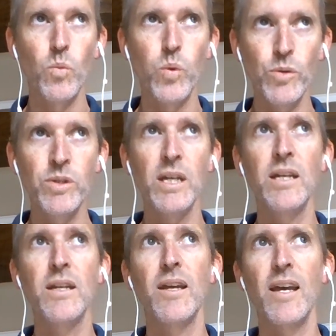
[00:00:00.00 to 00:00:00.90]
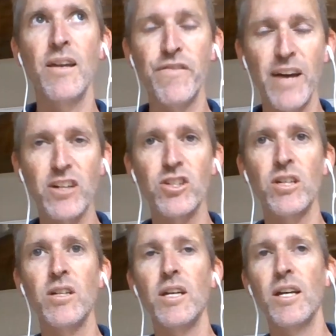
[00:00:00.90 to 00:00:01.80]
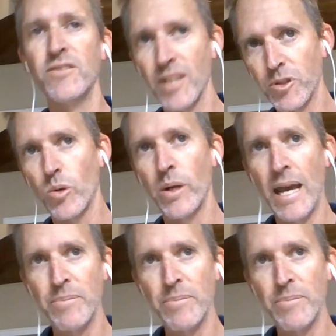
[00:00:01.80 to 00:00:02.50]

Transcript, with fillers: wounding, infection, and subsequent